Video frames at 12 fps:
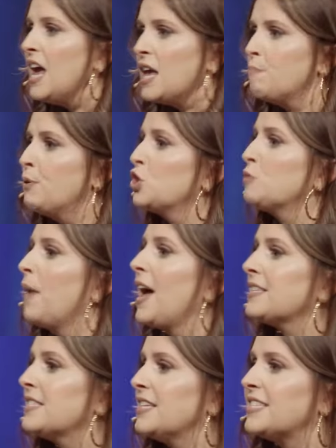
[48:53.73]
He pushed
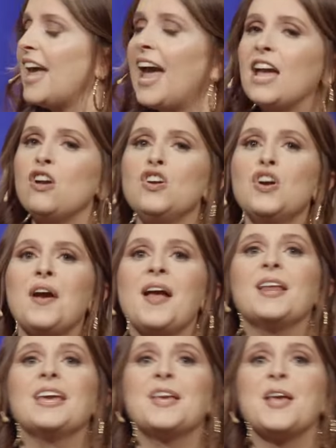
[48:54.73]
past his anger
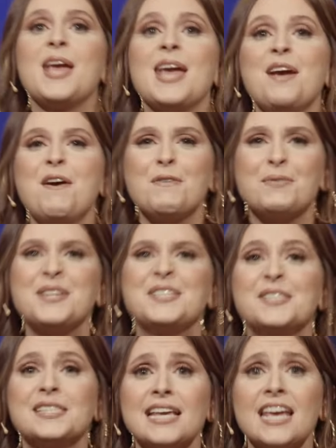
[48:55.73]
and he
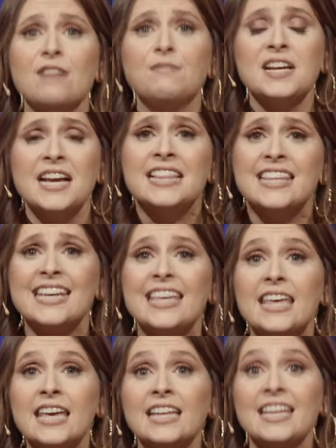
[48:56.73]
received the
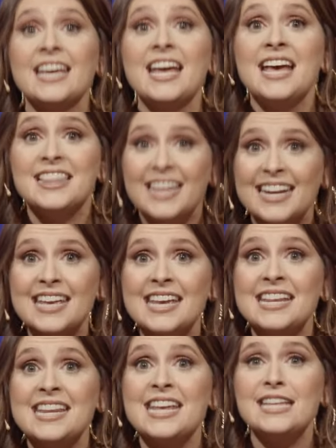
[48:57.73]
healing that he
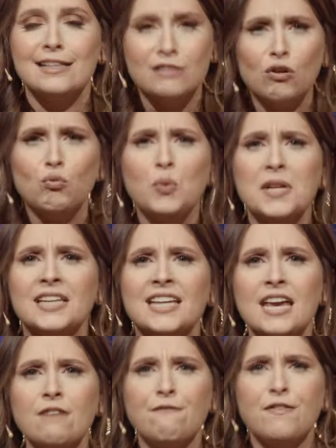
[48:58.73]
needed, the
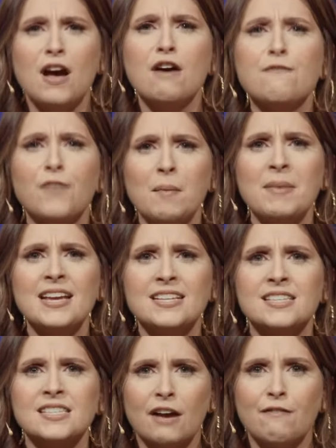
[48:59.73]
relief from
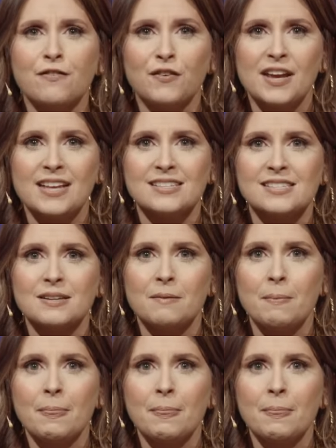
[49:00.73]
his sufferings.